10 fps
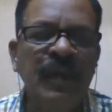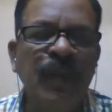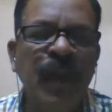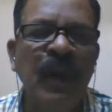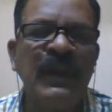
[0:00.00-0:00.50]

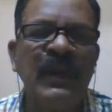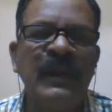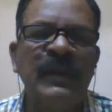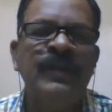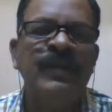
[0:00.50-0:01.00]

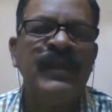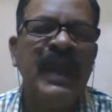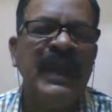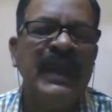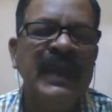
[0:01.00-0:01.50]
poverty
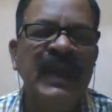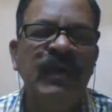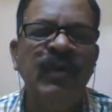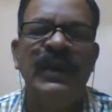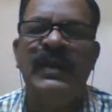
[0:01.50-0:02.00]
and
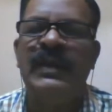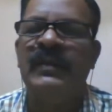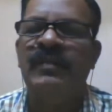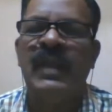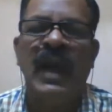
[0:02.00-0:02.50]
inequality
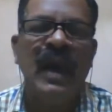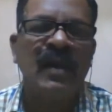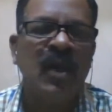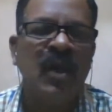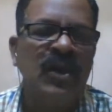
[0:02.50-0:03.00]
are
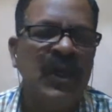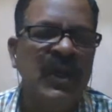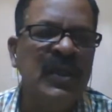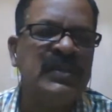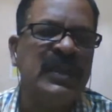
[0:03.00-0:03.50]

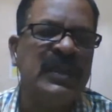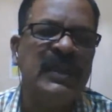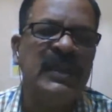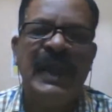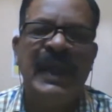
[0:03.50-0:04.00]
continuously
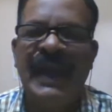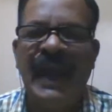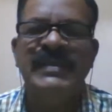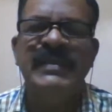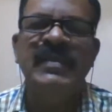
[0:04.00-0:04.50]

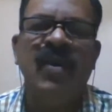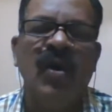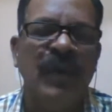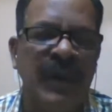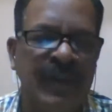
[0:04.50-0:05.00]
rising
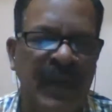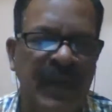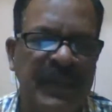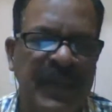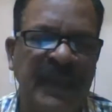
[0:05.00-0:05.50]
over a period
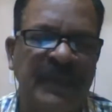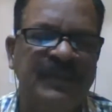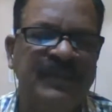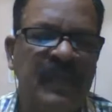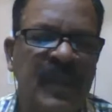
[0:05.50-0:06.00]
of time.
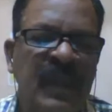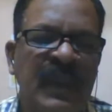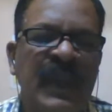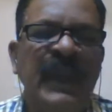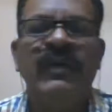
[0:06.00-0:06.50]

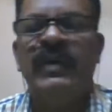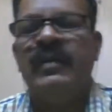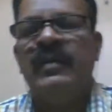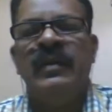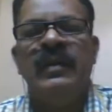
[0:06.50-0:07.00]
Anyway,
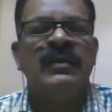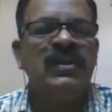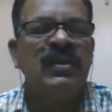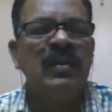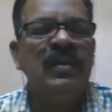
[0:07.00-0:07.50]

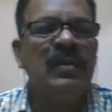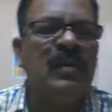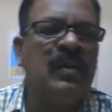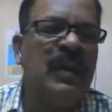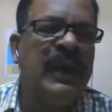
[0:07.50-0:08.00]
so
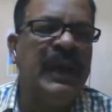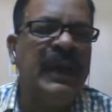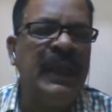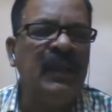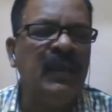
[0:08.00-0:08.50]

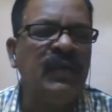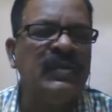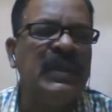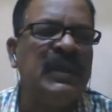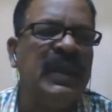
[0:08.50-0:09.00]
another
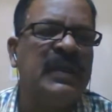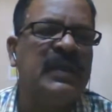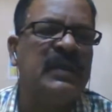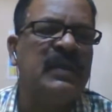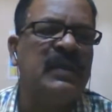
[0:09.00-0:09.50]
question that
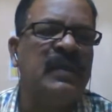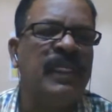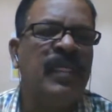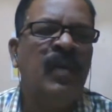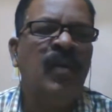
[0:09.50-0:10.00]
uh,
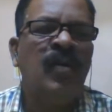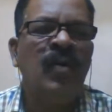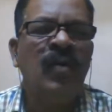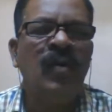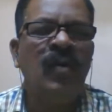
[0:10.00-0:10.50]

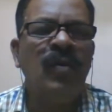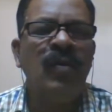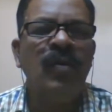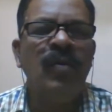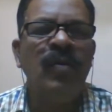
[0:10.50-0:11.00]
oh,